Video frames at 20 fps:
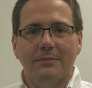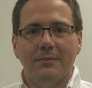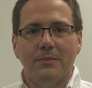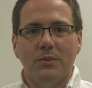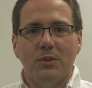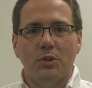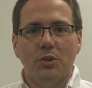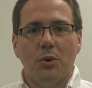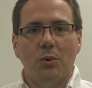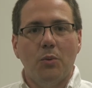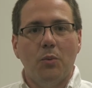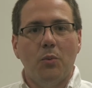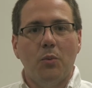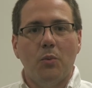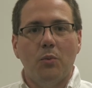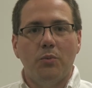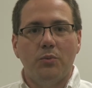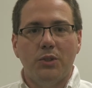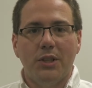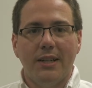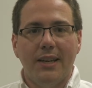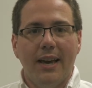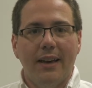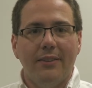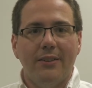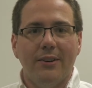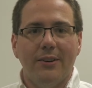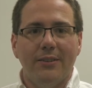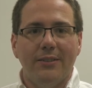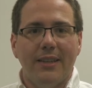So
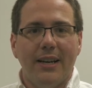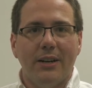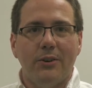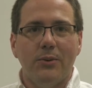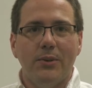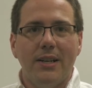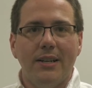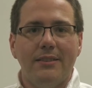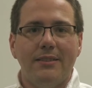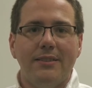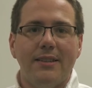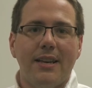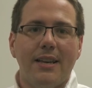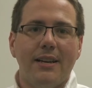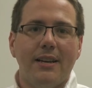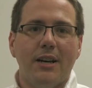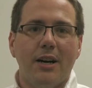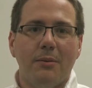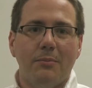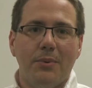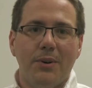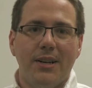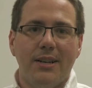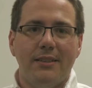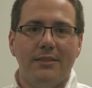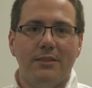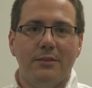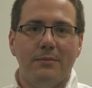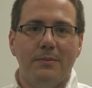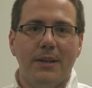together, that creates a
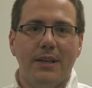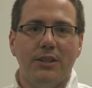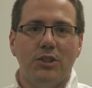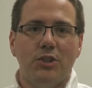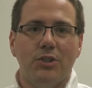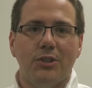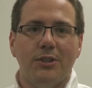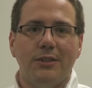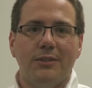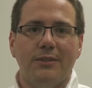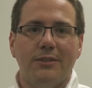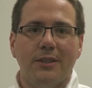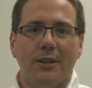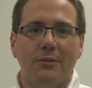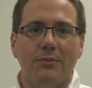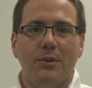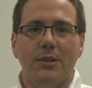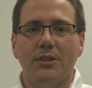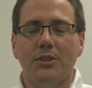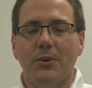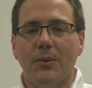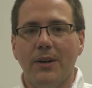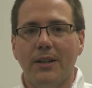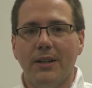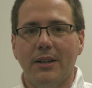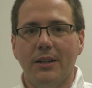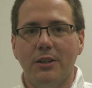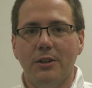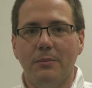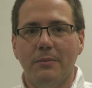comprehensive picture of what's going
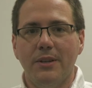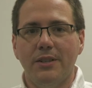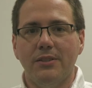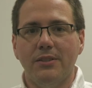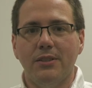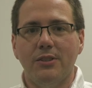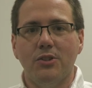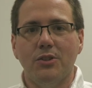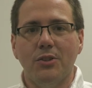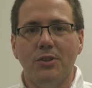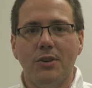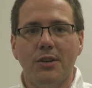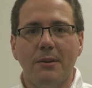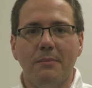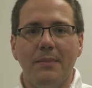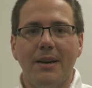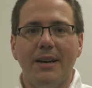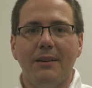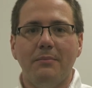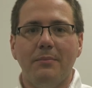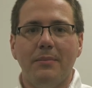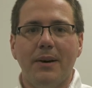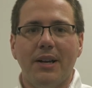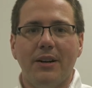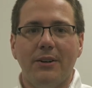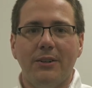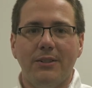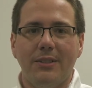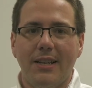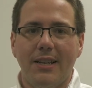on at your business so you can make
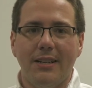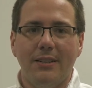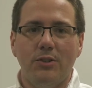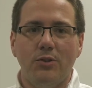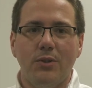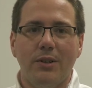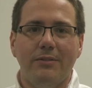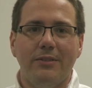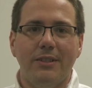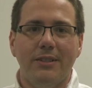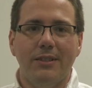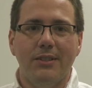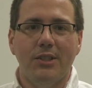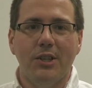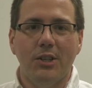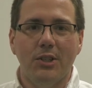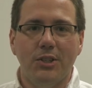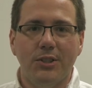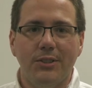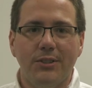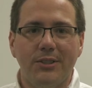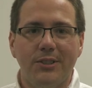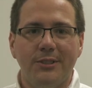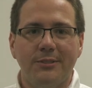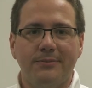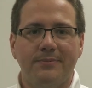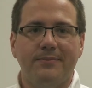better data-driven decisions.